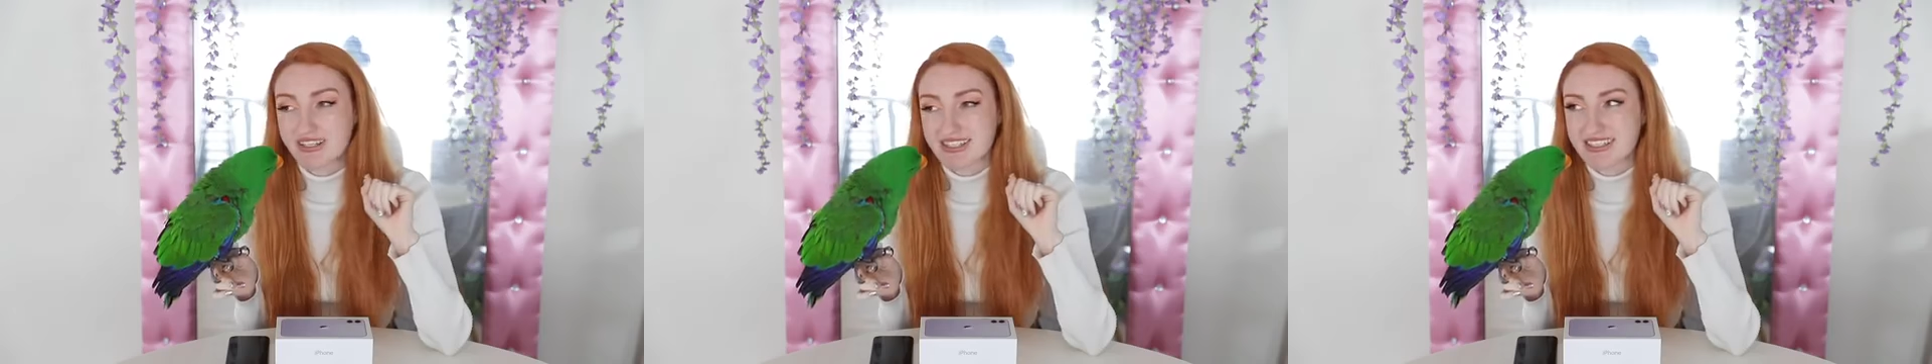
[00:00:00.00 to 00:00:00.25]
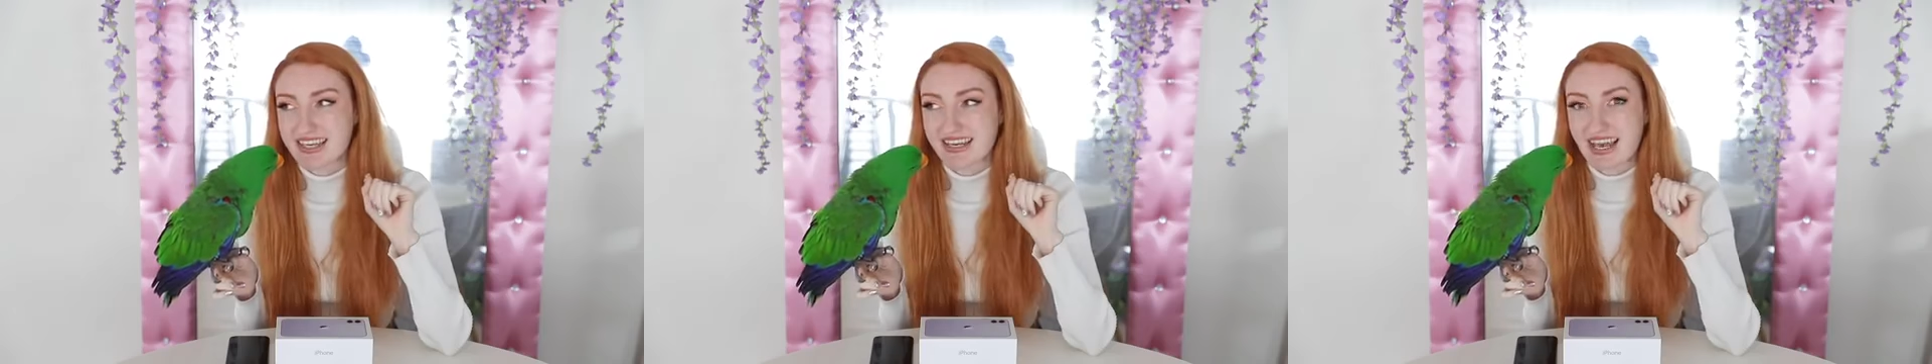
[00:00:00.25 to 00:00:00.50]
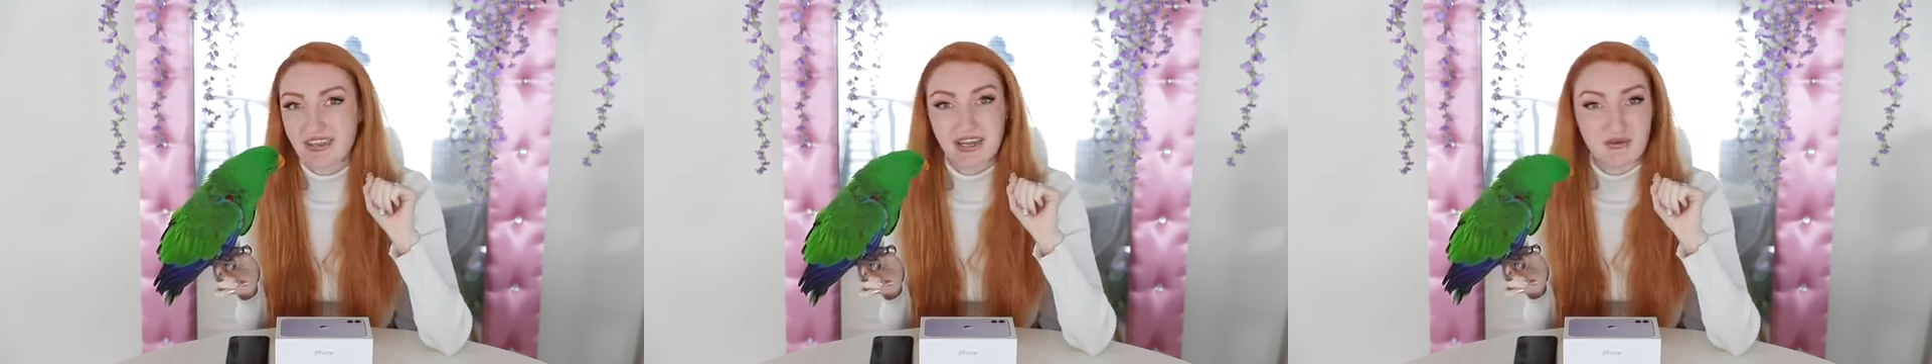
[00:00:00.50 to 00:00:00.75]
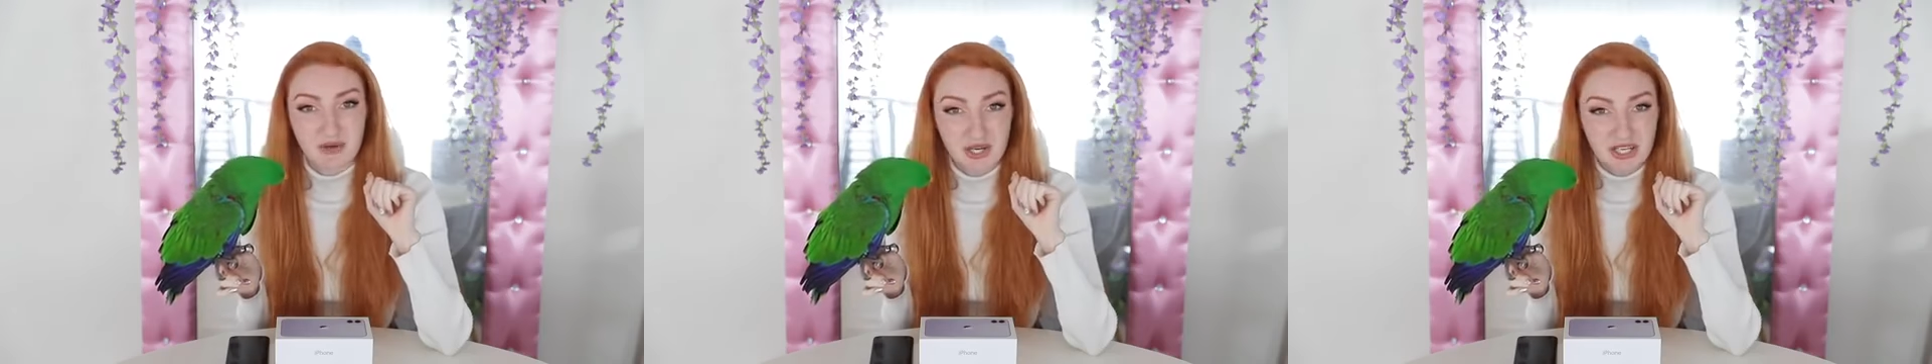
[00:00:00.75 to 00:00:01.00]
understand how
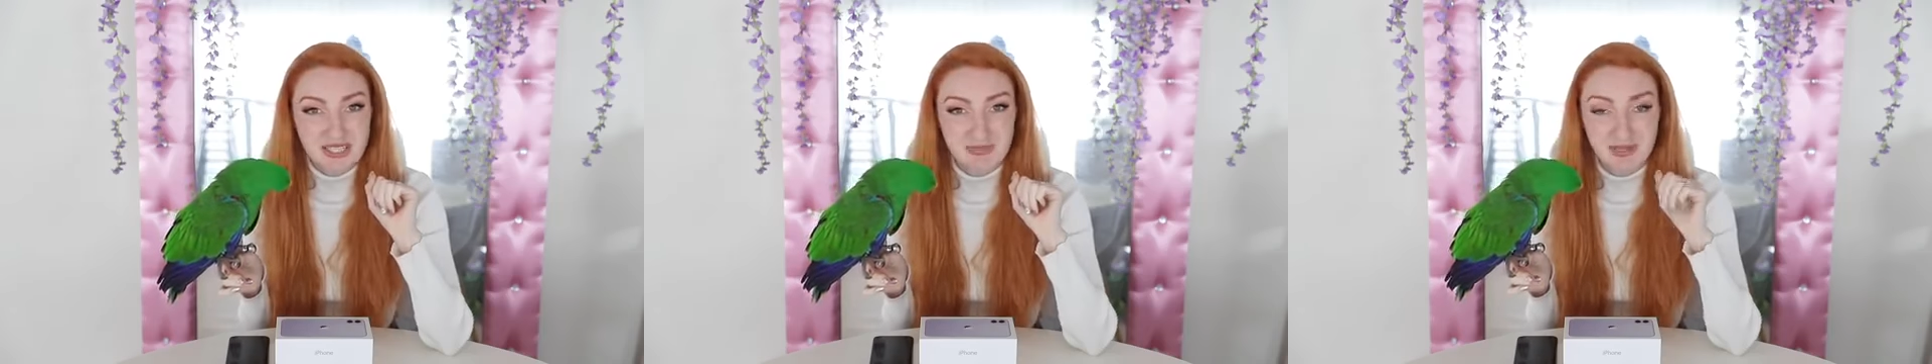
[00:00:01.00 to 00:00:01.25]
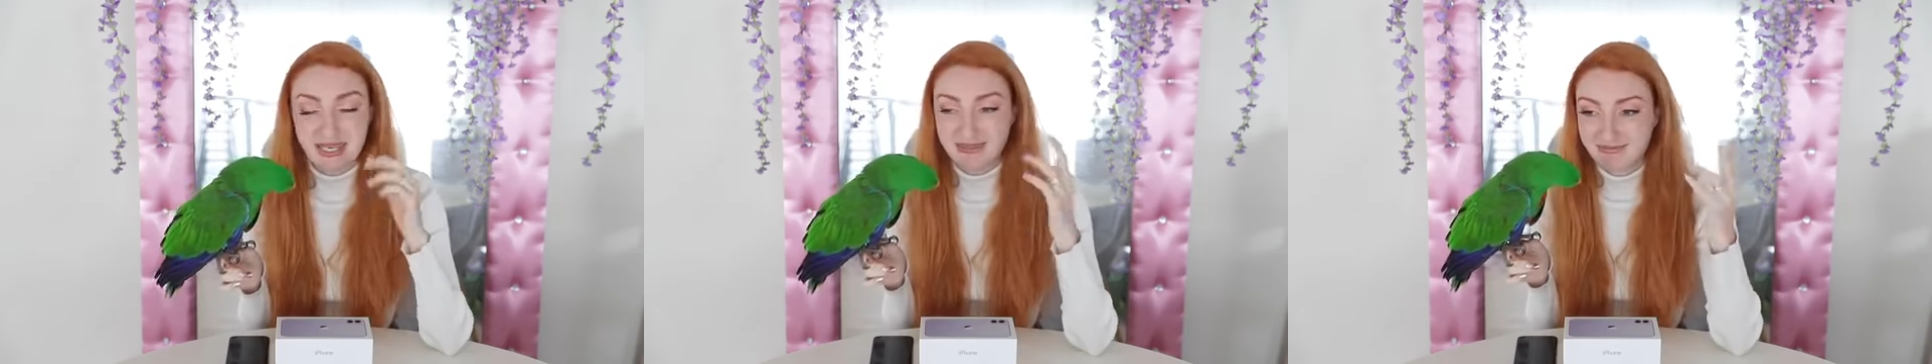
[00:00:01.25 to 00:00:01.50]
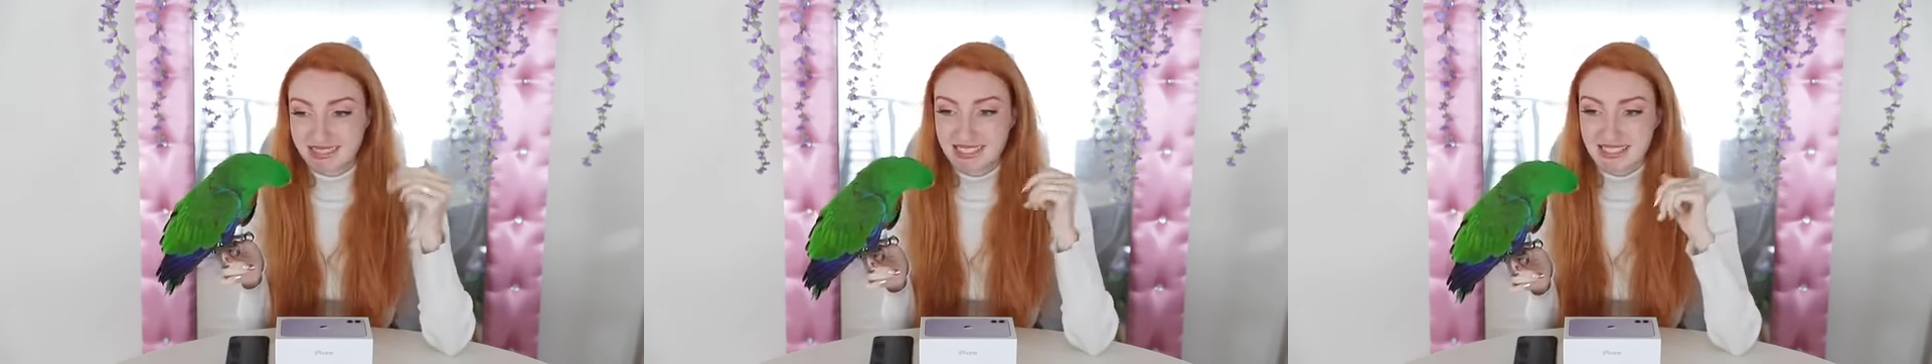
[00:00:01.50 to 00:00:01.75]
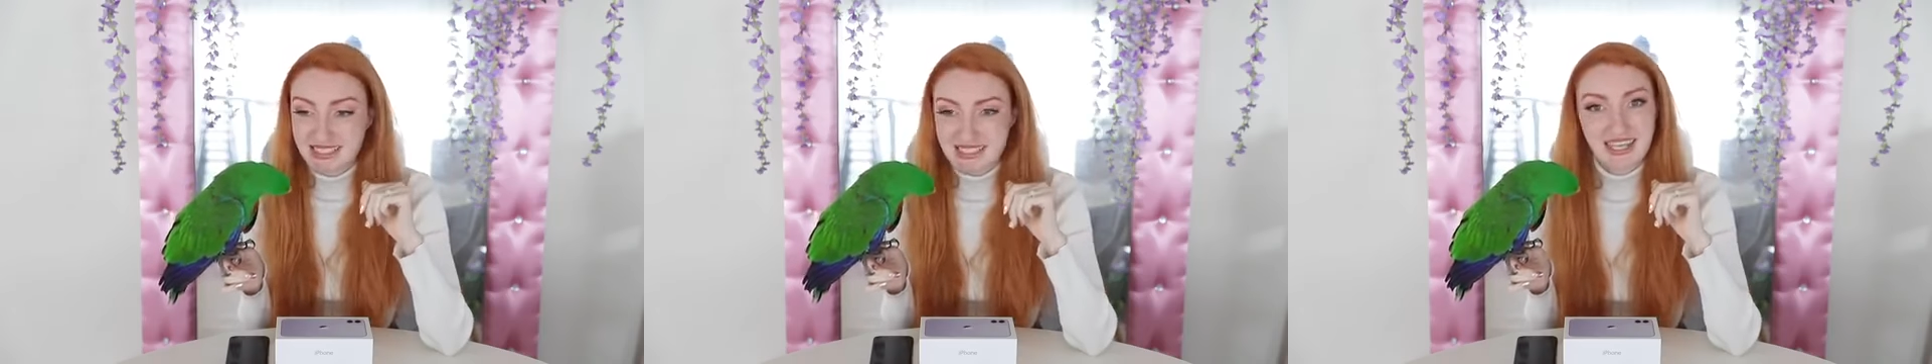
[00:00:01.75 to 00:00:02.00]
that works, but
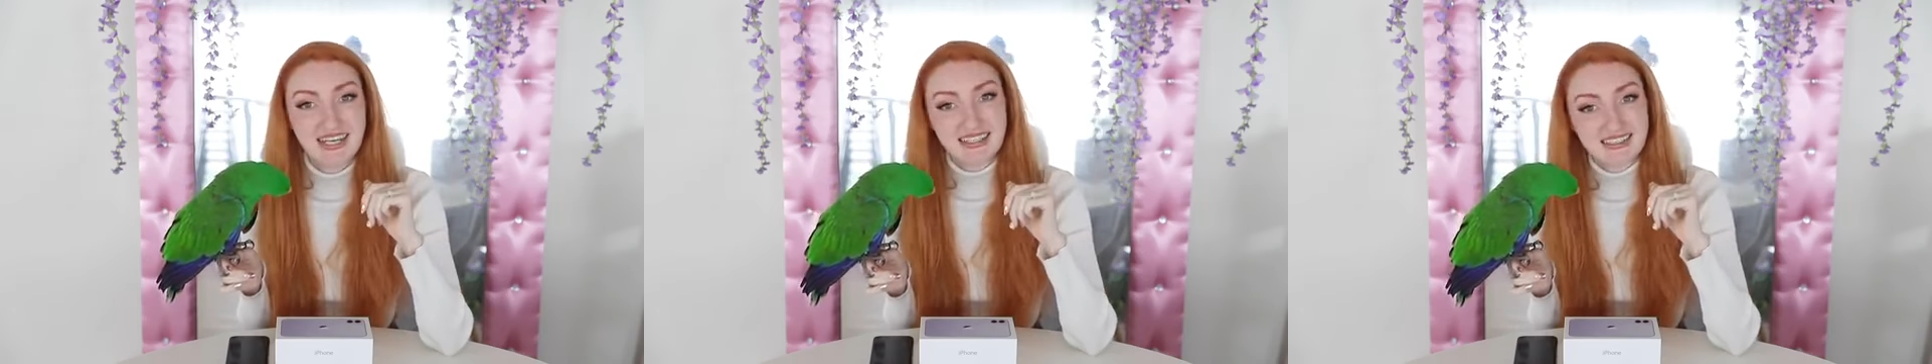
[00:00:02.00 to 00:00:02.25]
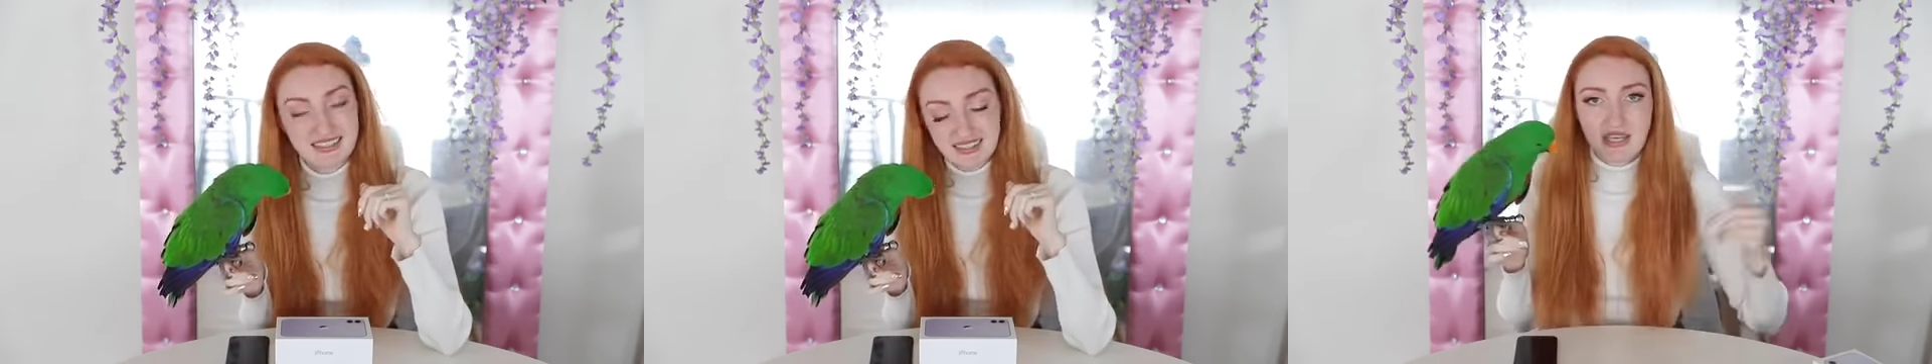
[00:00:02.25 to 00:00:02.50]
science.